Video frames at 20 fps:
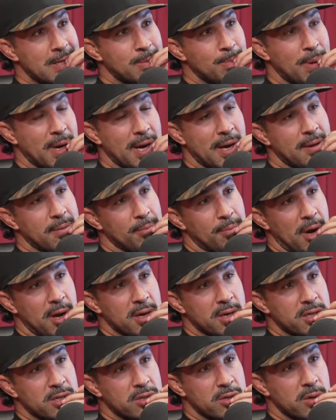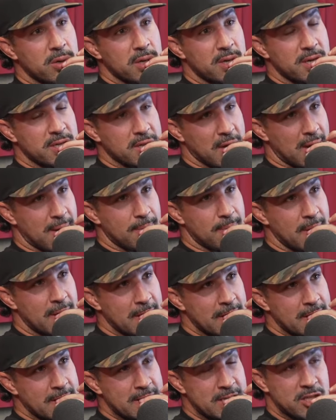But Brundage is doing a good job.
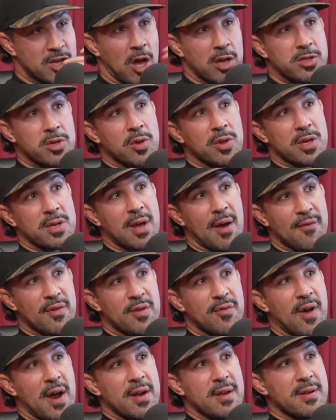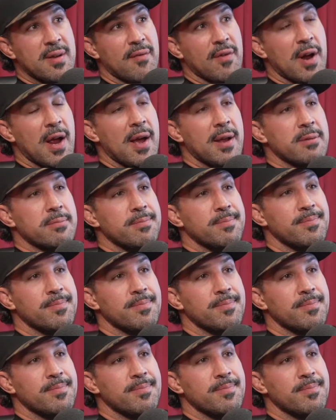It's also the toughest fight he's ever had.